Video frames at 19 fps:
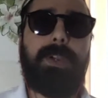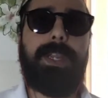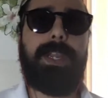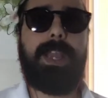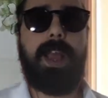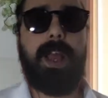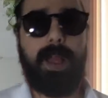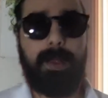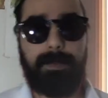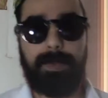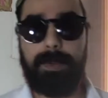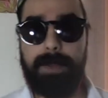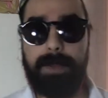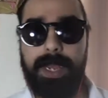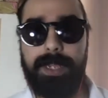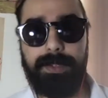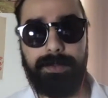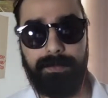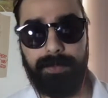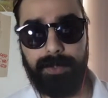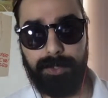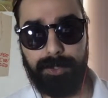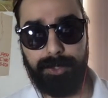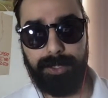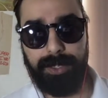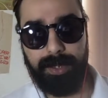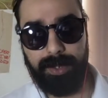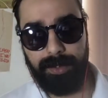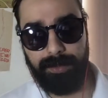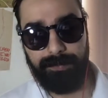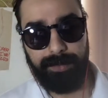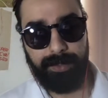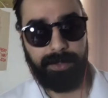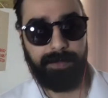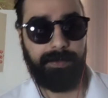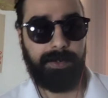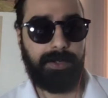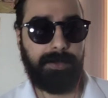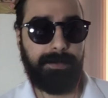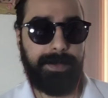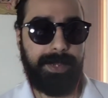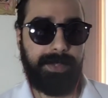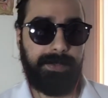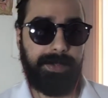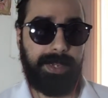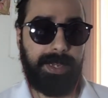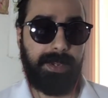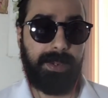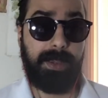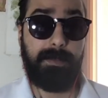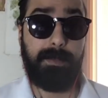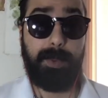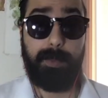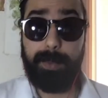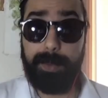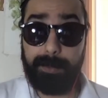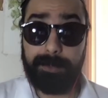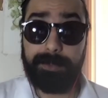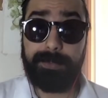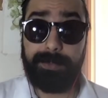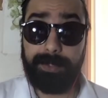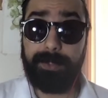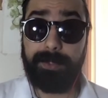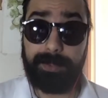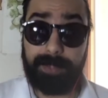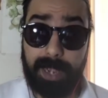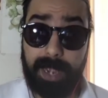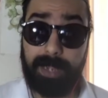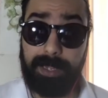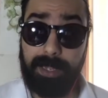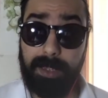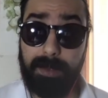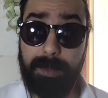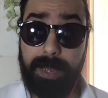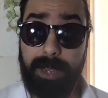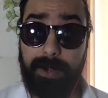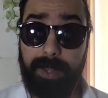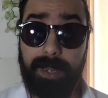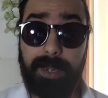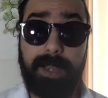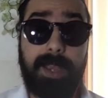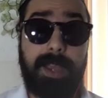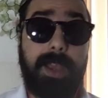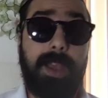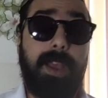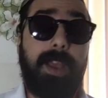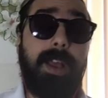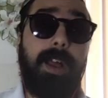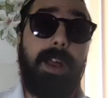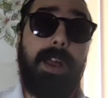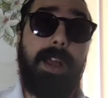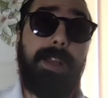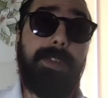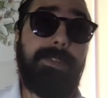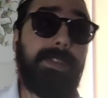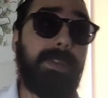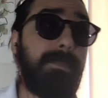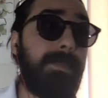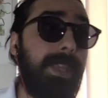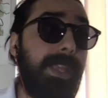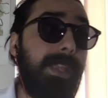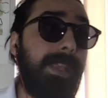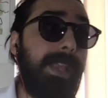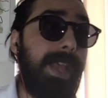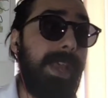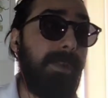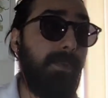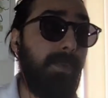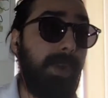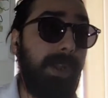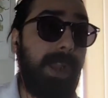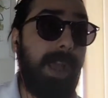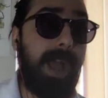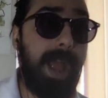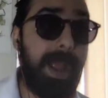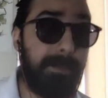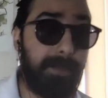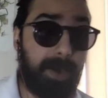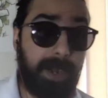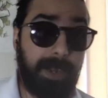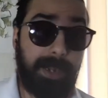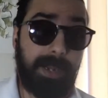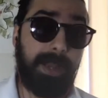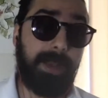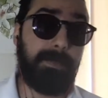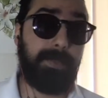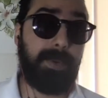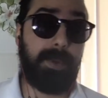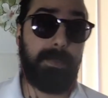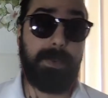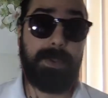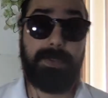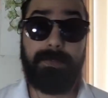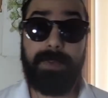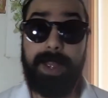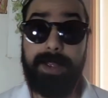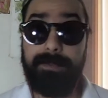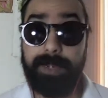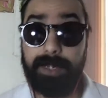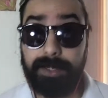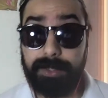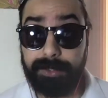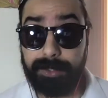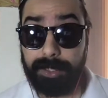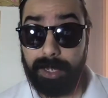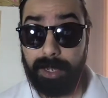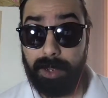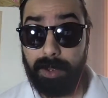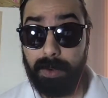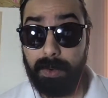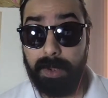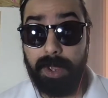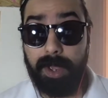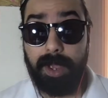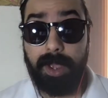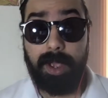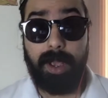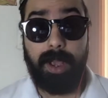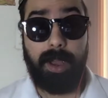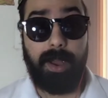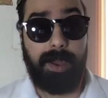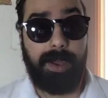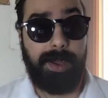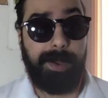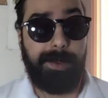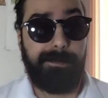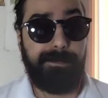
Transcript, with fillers: compromised version of universal basic income, but we were still talking about it. Uh, something that when I brought it up almost five years ago um,